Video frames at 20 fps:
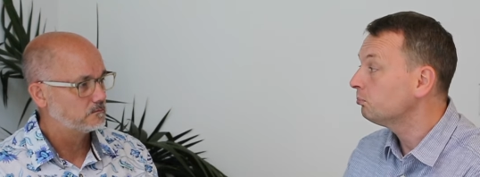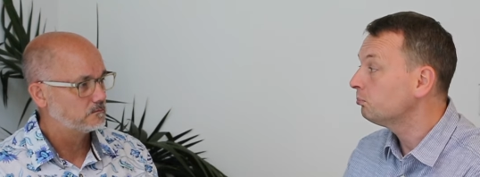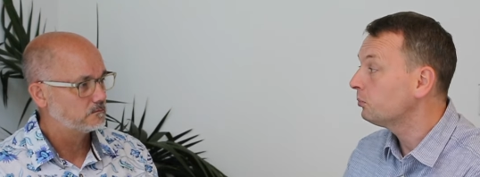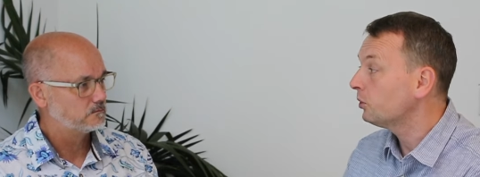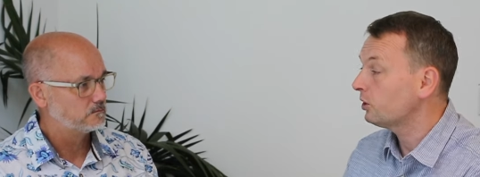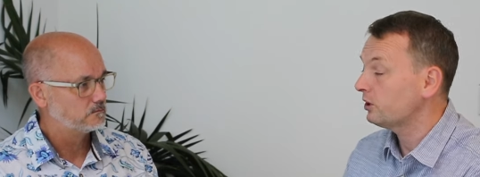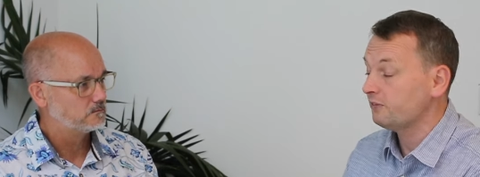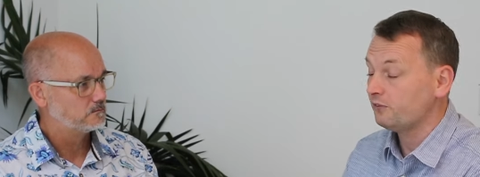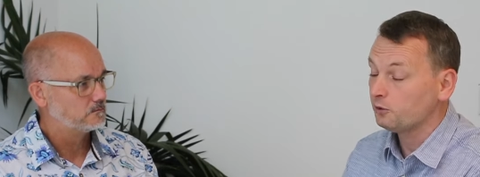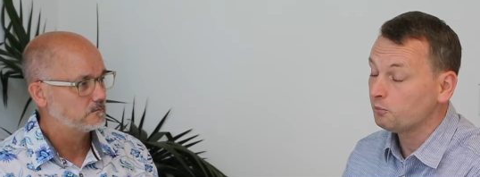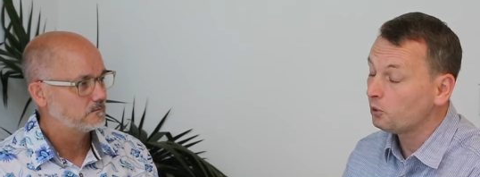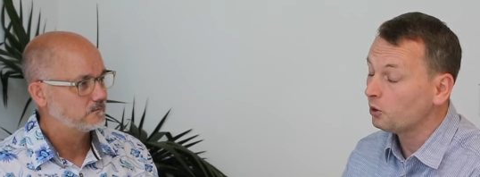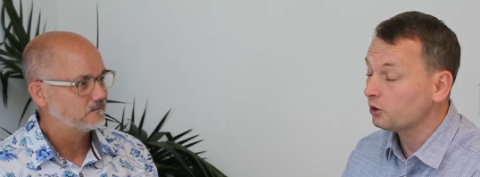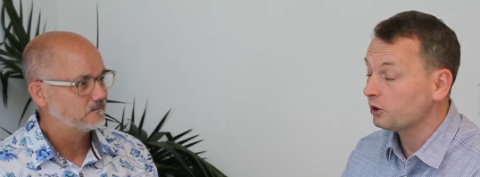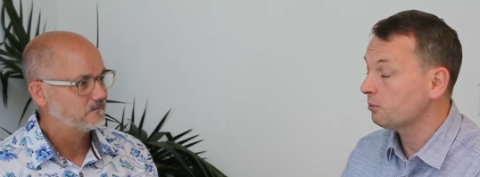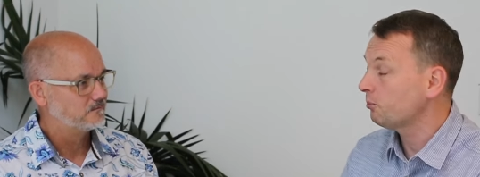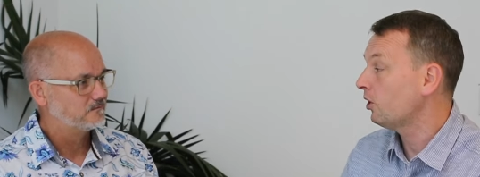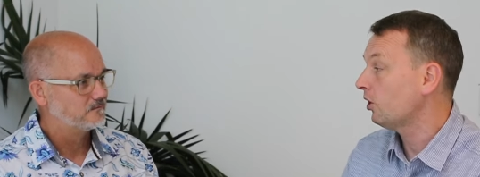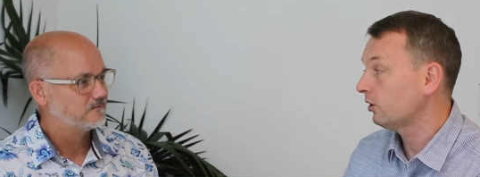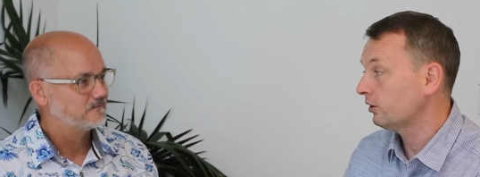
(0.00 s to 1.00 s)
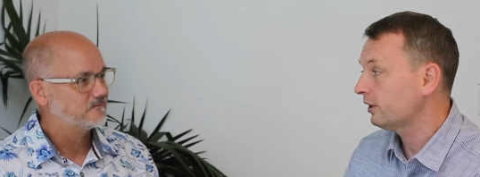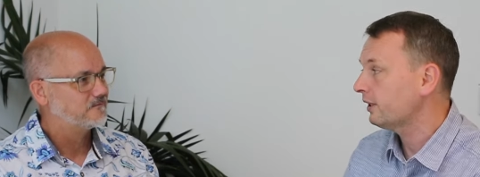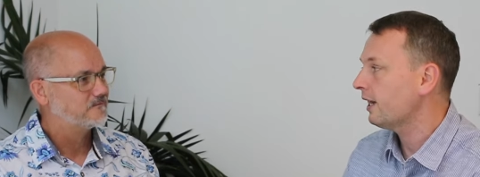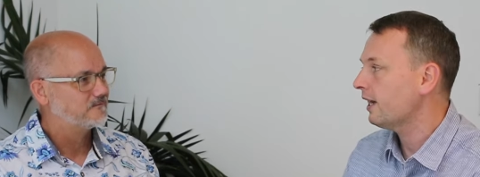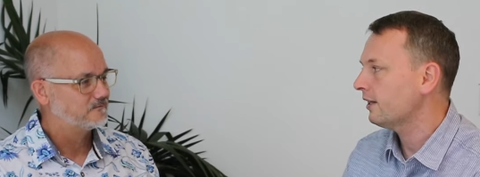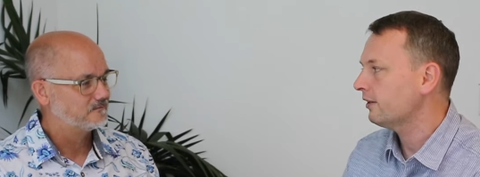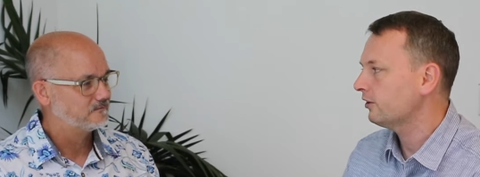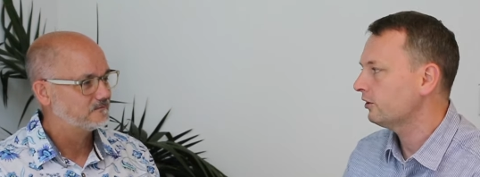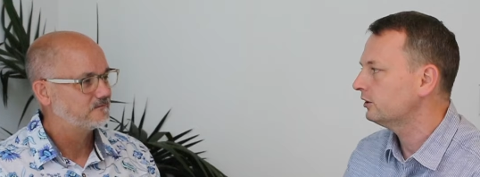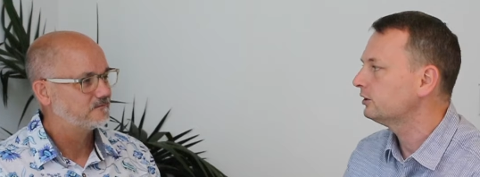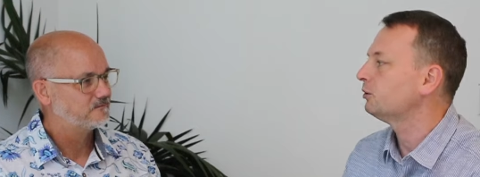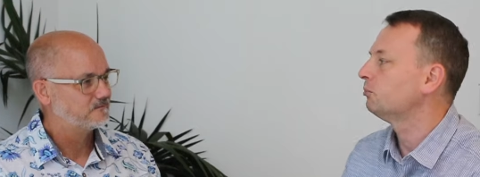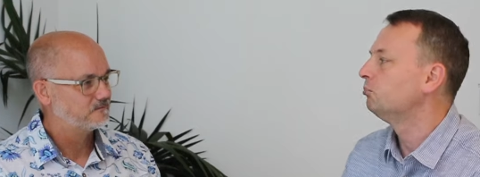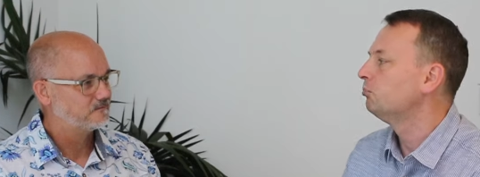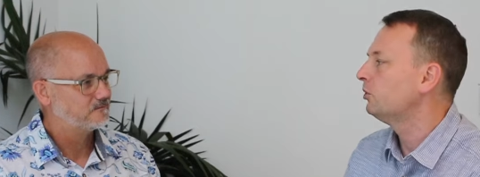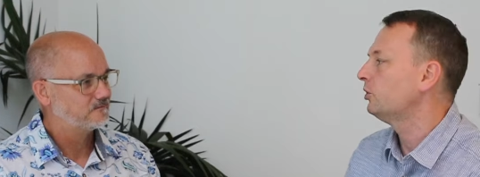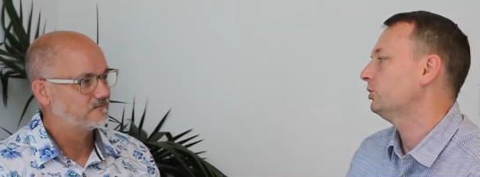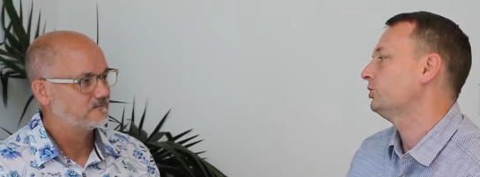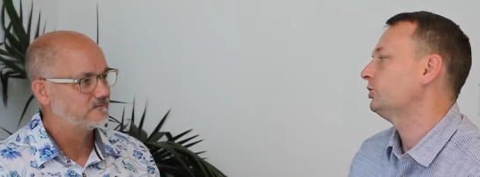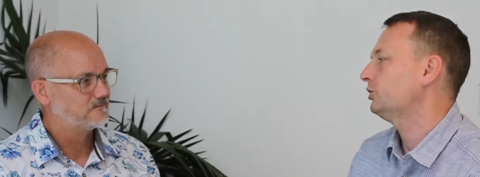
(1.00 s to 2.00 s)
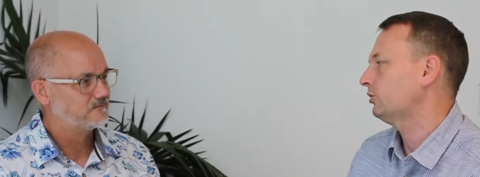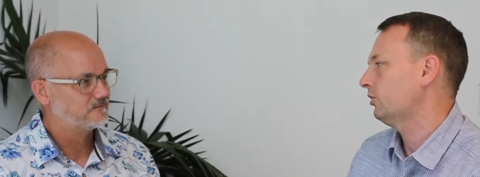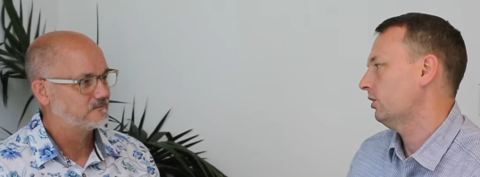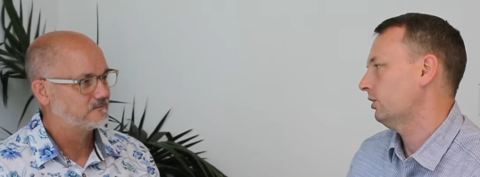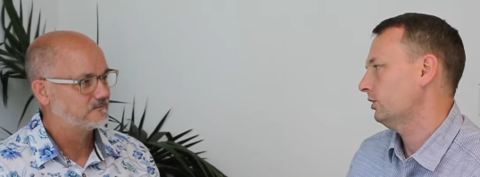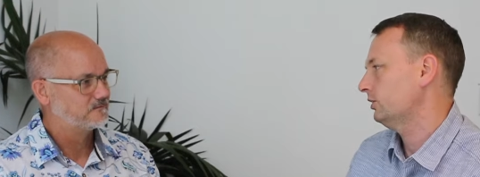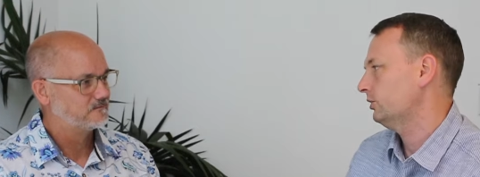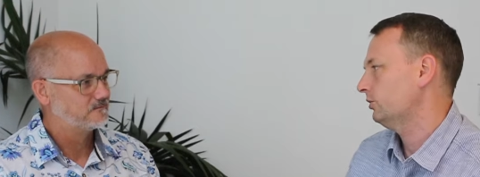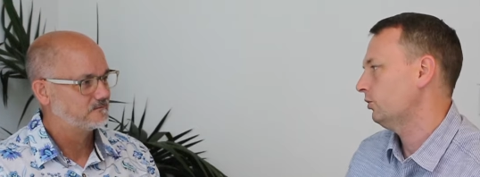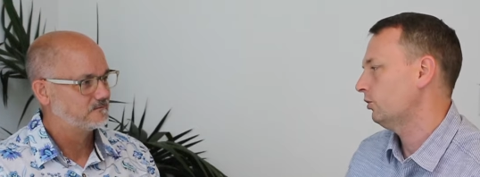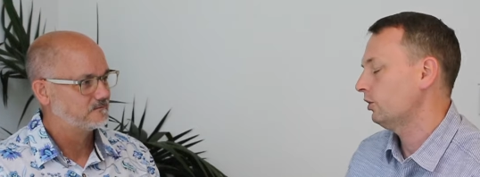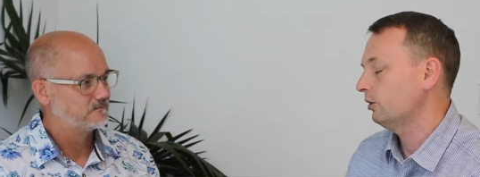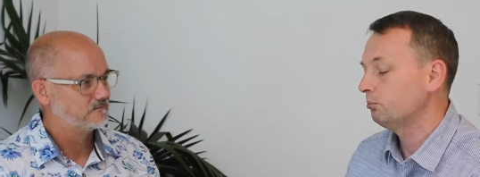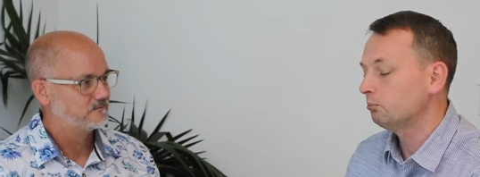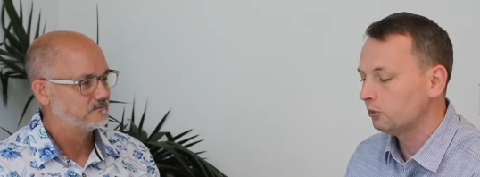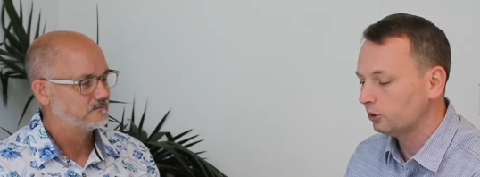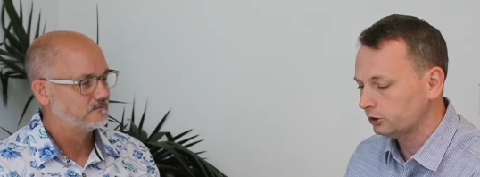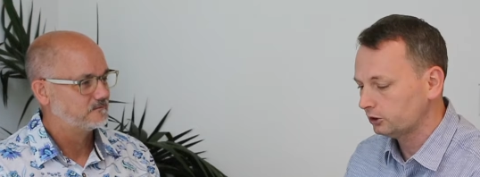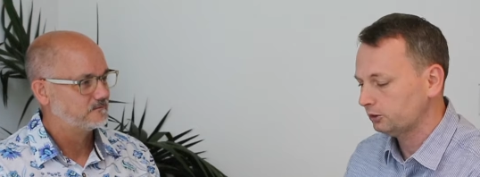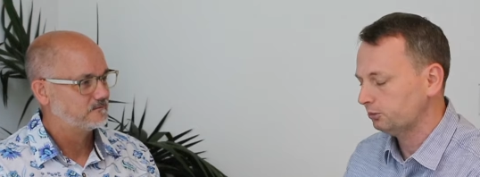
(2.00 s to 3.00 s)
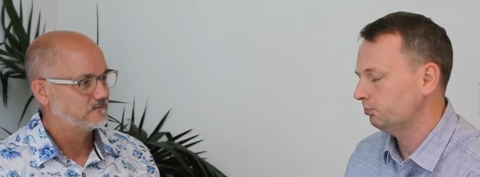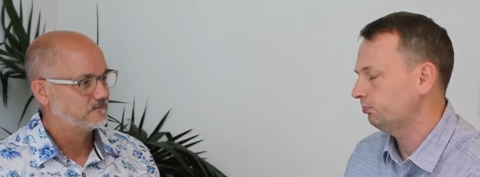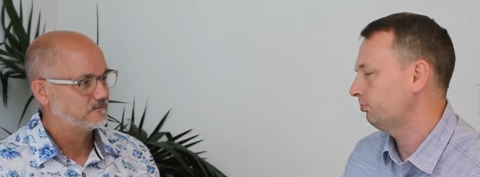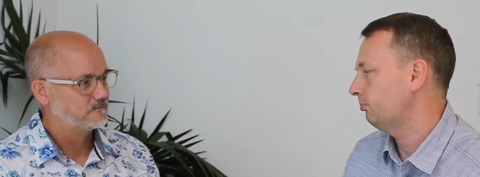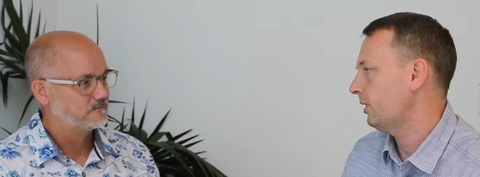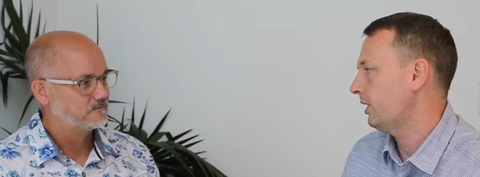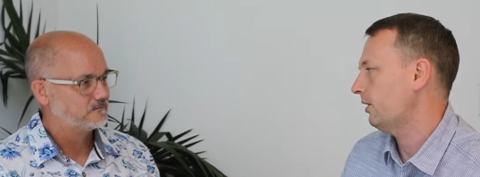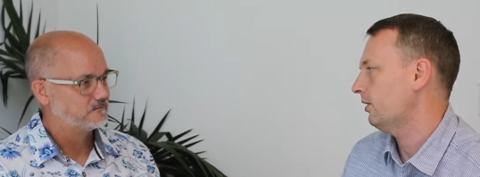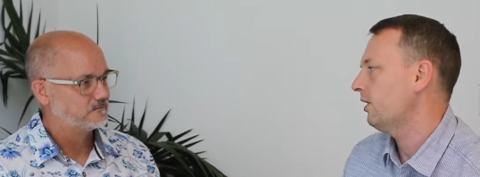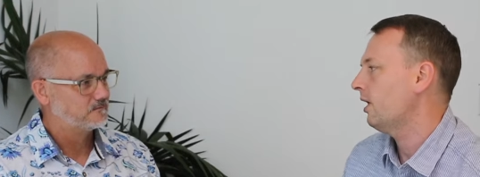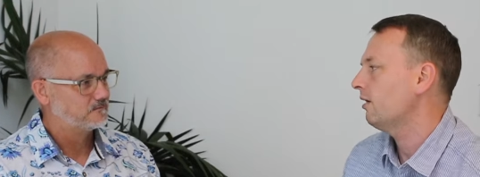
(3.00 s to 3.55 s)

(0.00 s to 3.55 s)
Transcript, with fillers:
Speaker 1: But if you put them all together, it's a much stronger story, much better